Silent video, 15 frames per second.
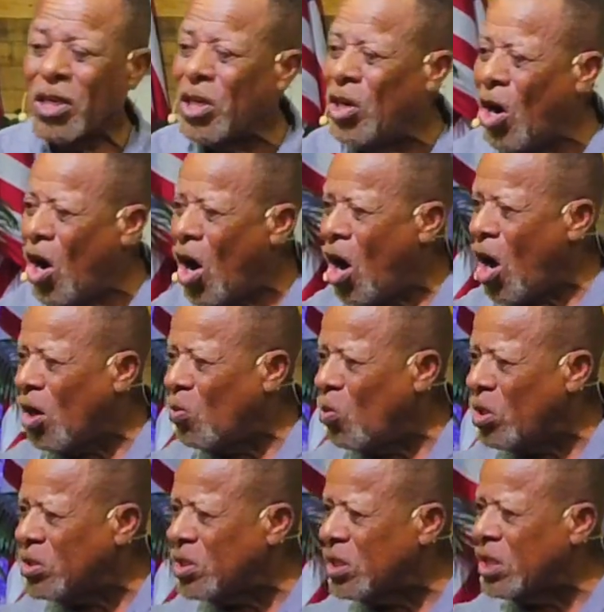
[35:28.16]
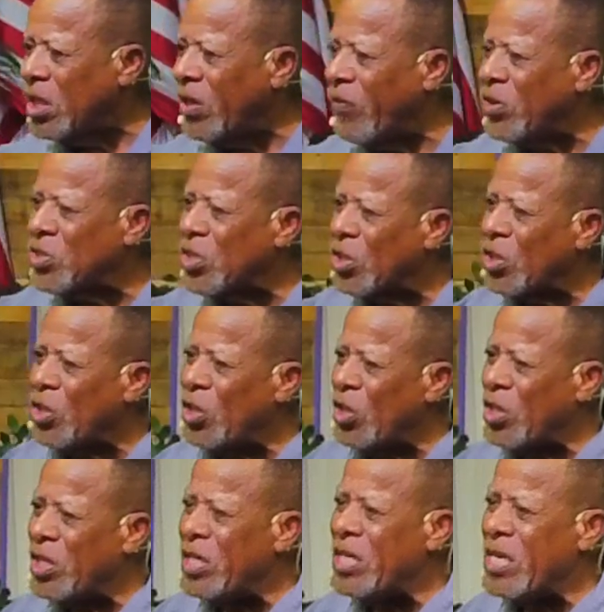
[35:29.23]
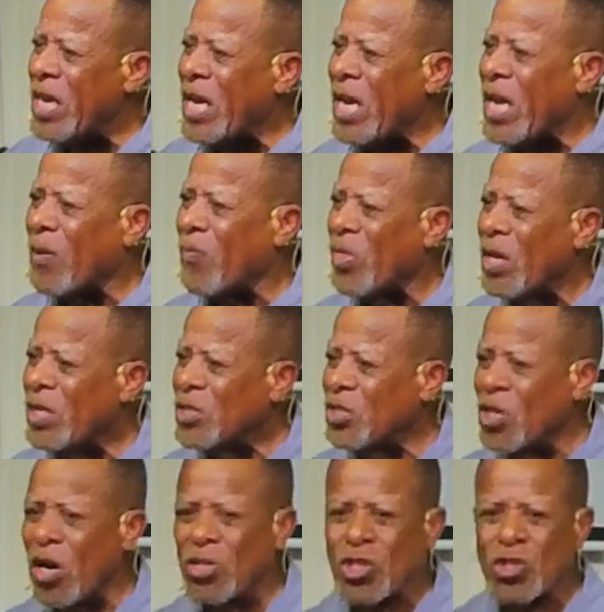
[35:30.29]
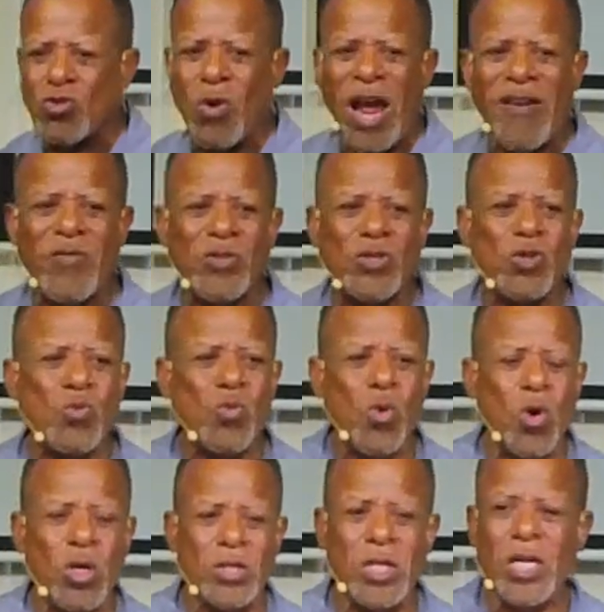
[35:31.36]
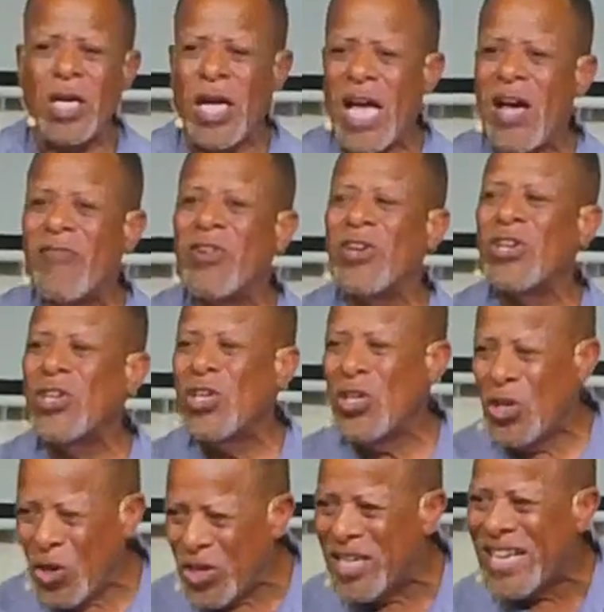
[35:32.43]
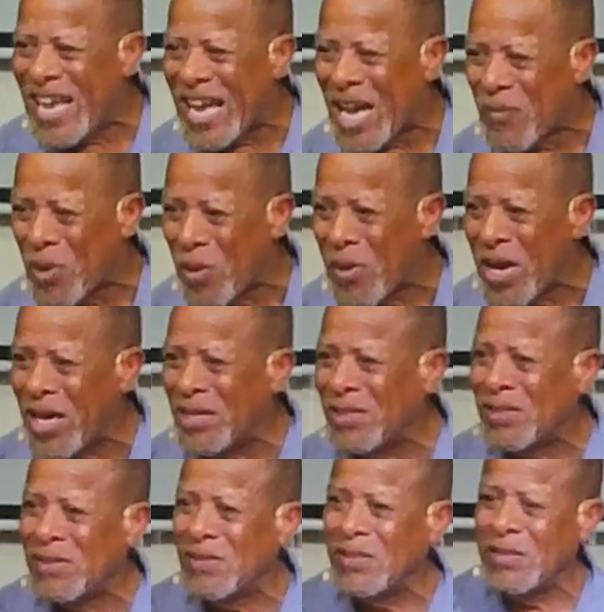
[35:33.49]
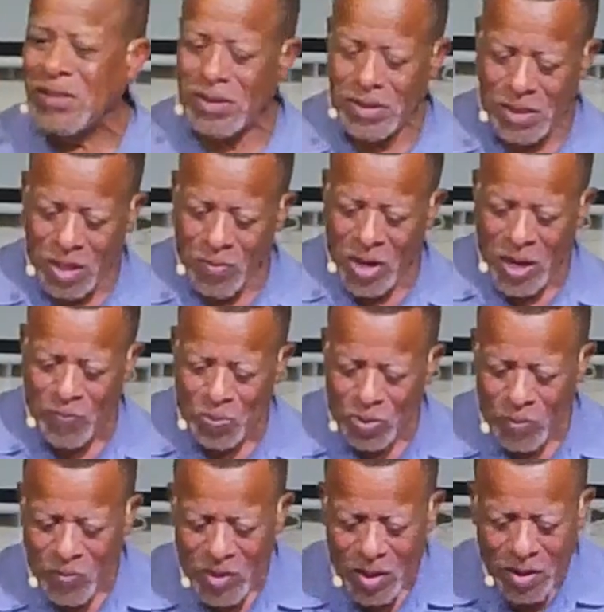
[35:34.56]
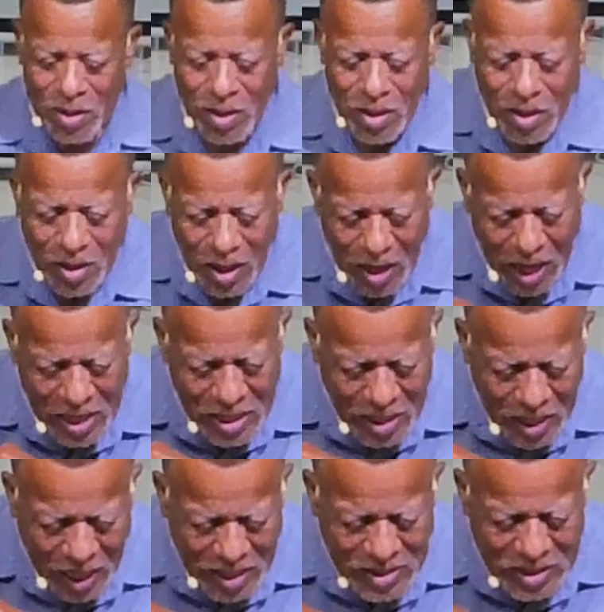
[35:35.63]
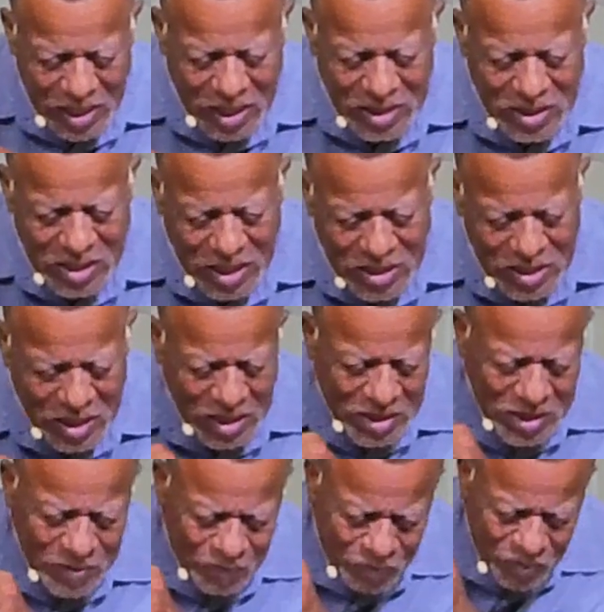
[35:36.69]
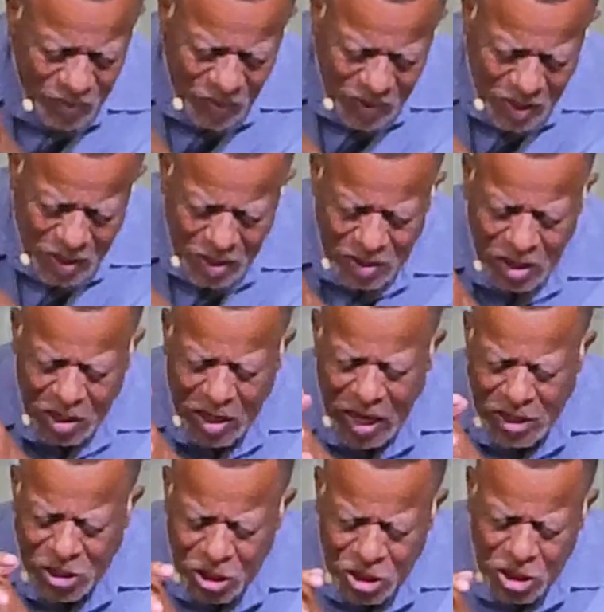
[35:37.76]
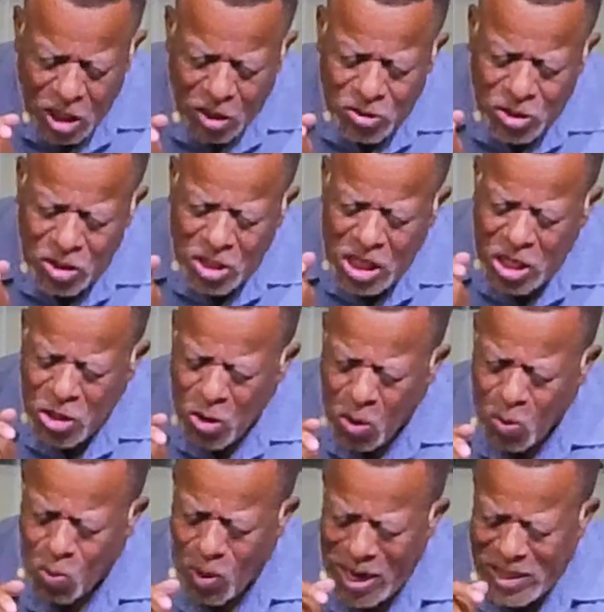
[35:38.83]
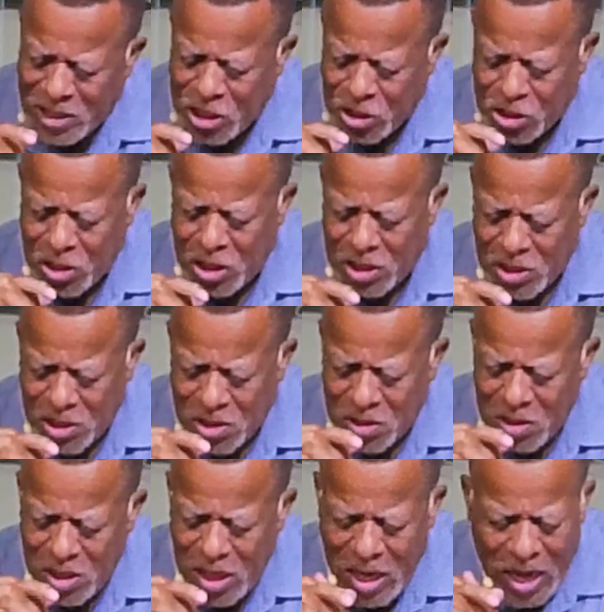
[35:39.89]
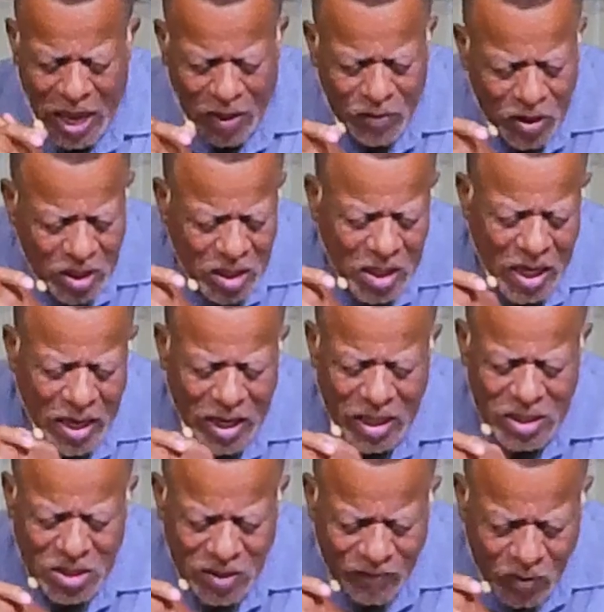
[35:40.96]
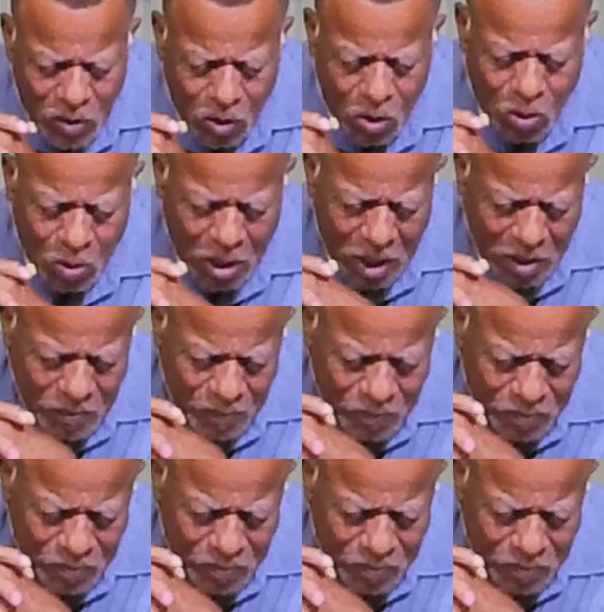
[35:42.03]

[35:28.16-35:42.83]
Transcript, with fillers: God wants to give us a good name. Start striving towards having a good name. Amen? Amen. Amen. I, Isaiah says this the nations shall see your righteousness, and the kings of glory